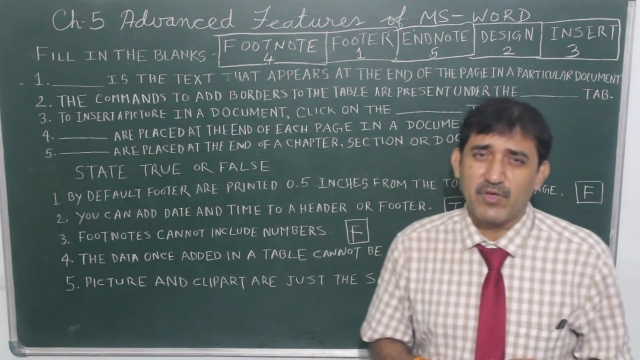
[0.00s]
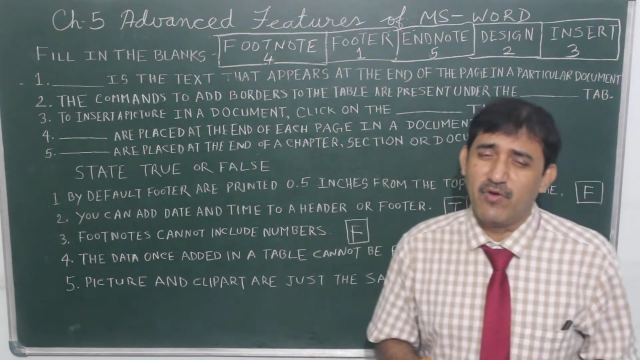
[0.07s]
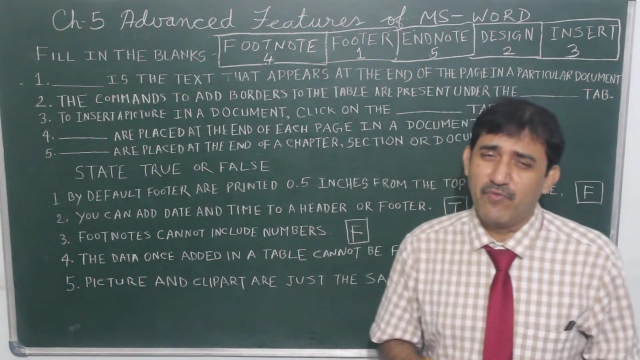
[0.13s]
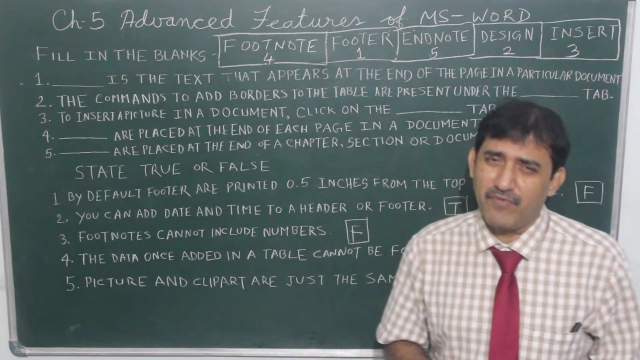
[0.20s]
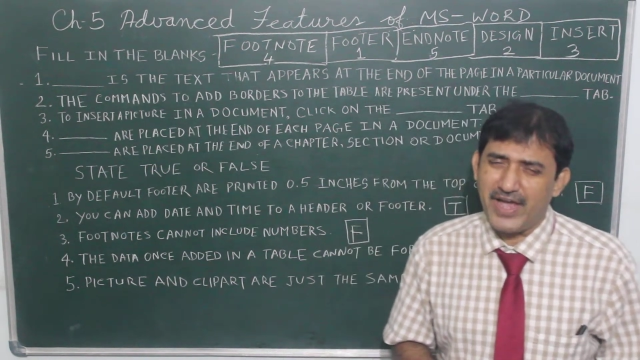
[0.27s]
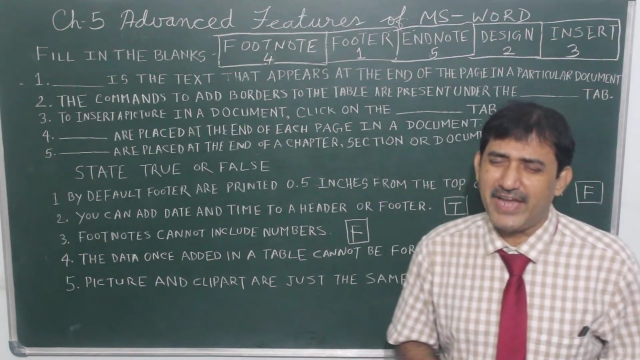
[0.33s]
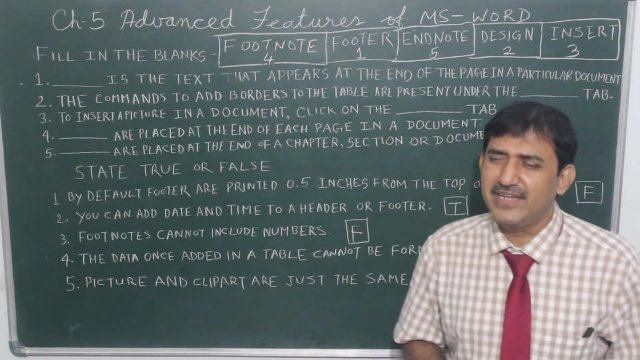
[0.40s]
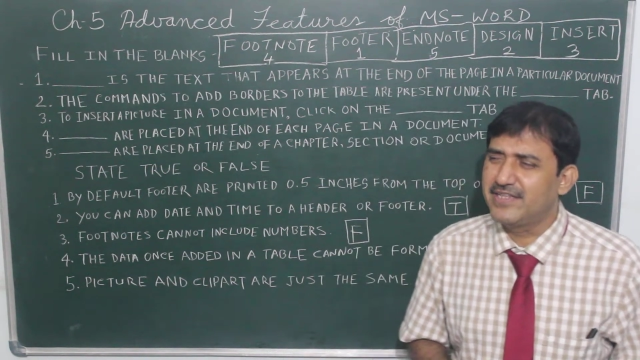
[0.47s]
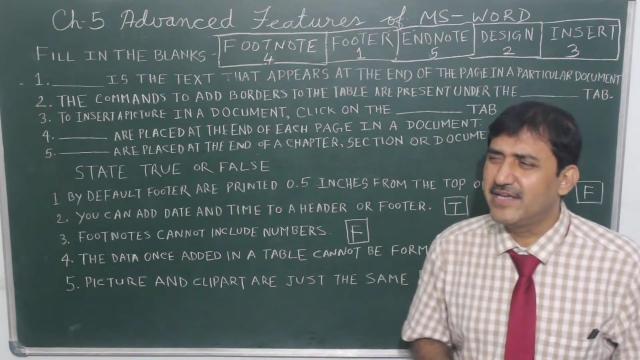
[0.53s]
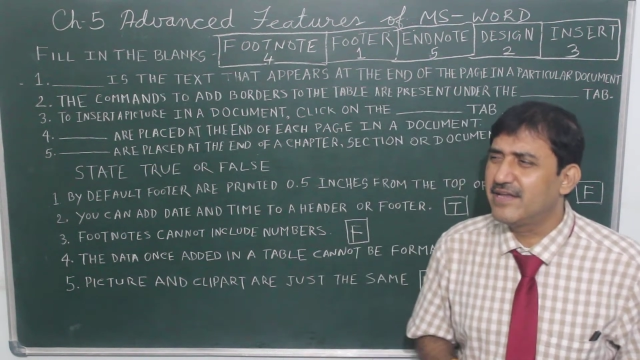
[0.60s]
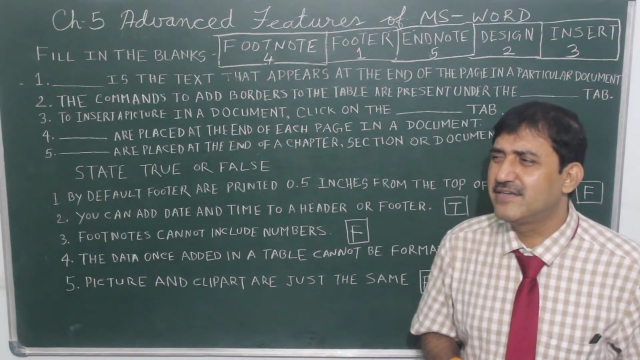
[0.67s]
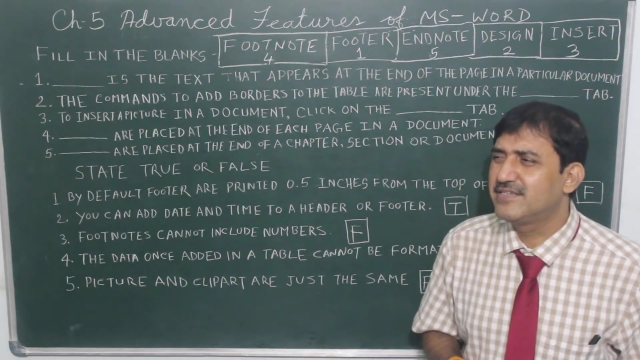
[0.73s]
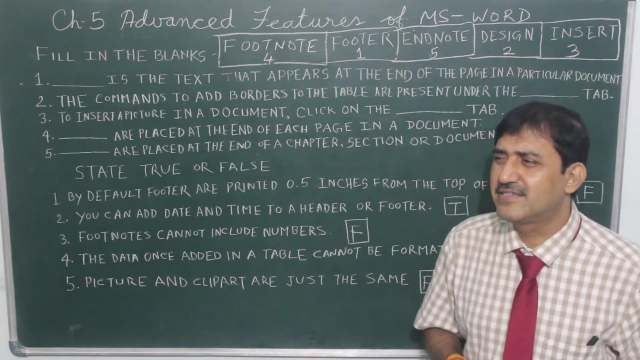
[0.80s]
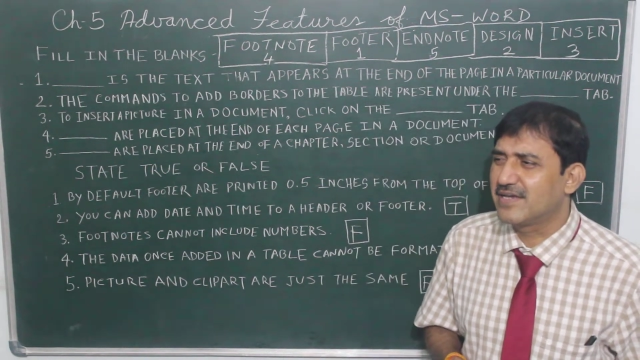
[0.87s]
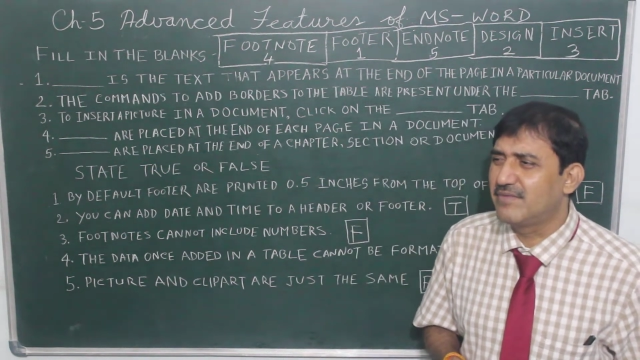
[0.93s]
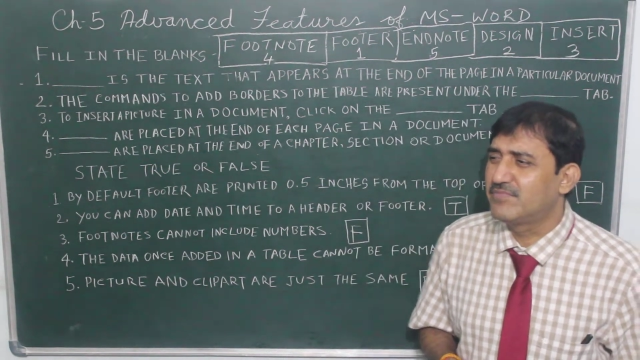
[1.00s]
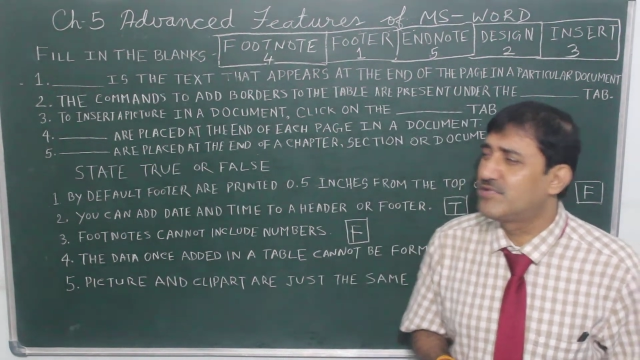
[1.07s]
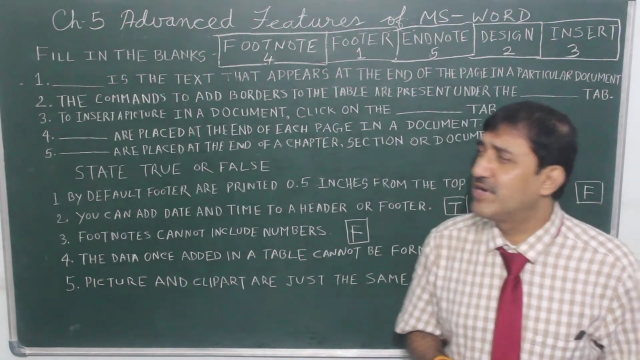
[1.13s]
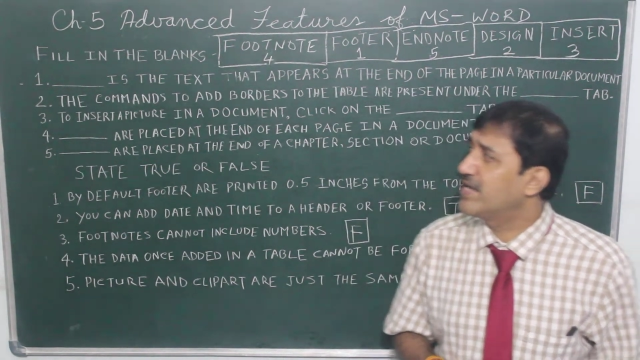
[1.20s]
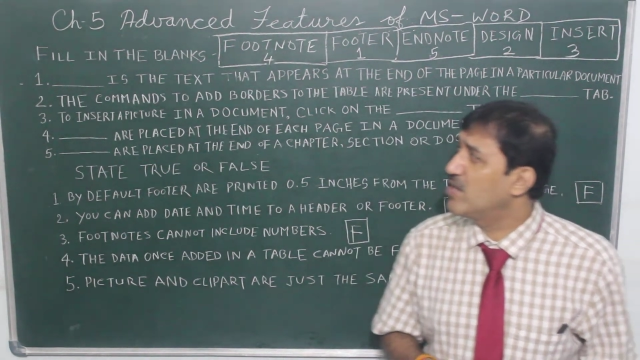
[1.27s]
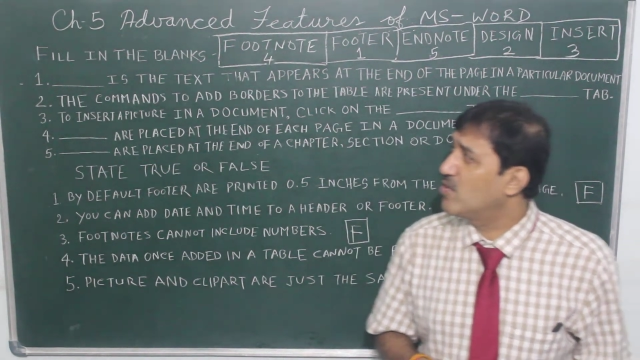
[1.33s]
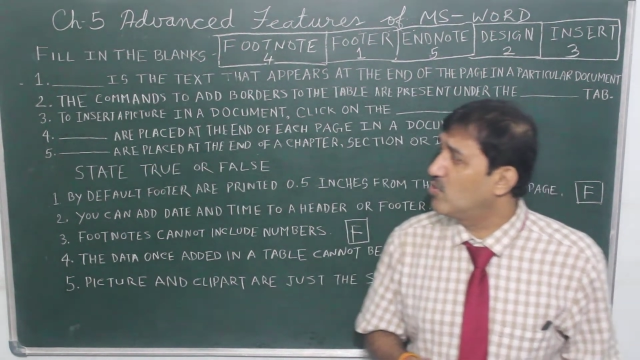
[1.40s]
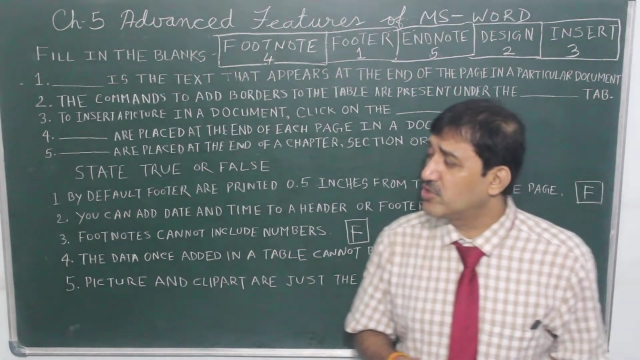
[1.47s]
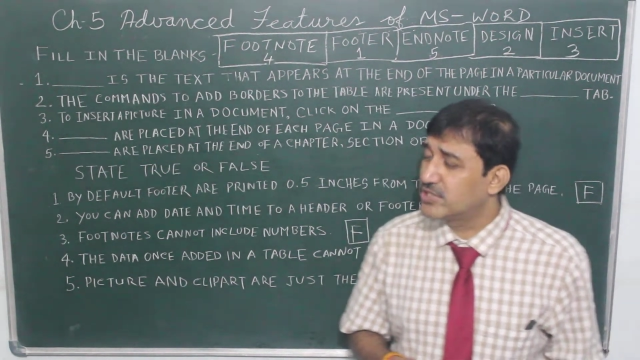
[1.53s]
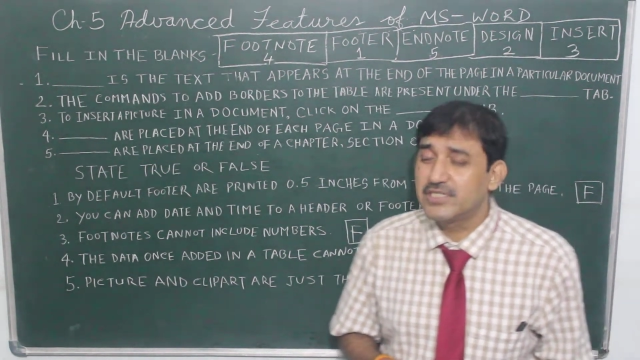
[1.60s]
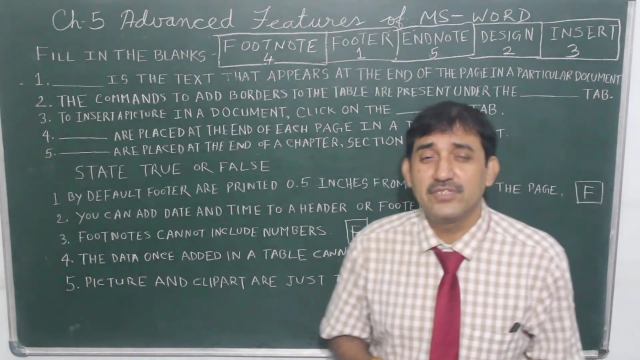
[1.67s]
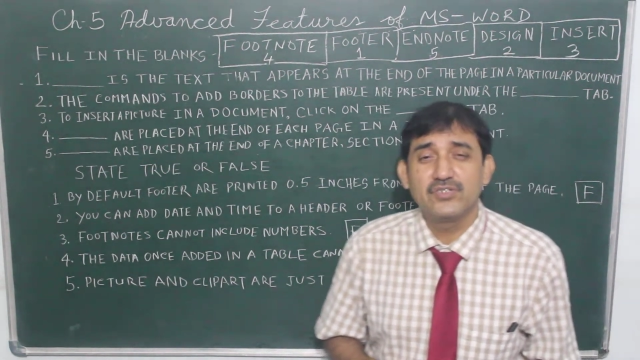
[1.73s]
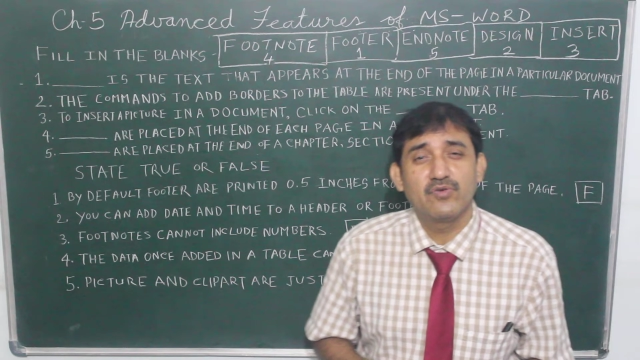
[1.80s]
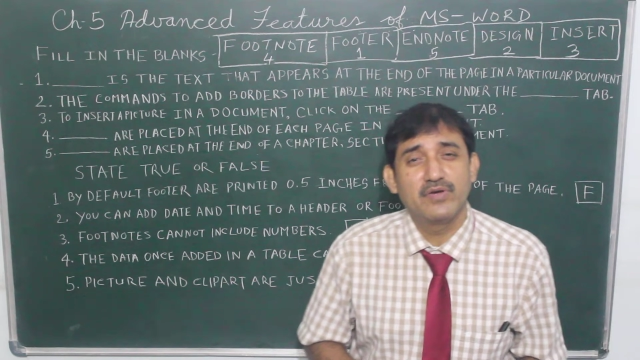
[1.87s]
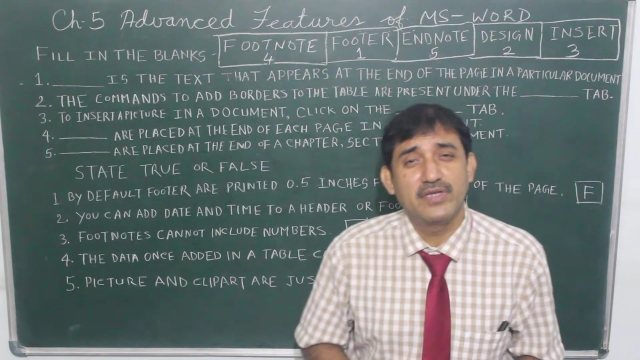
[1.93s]
you'll find there is some tricky
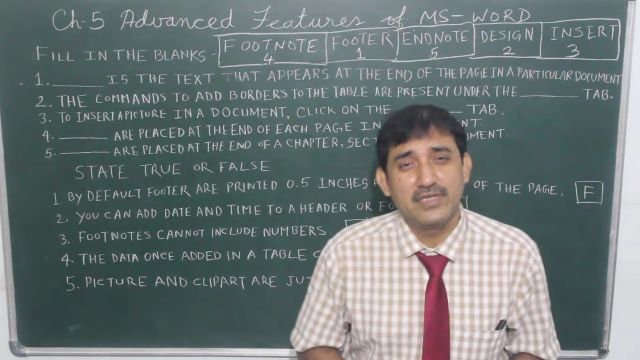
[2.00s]
questions over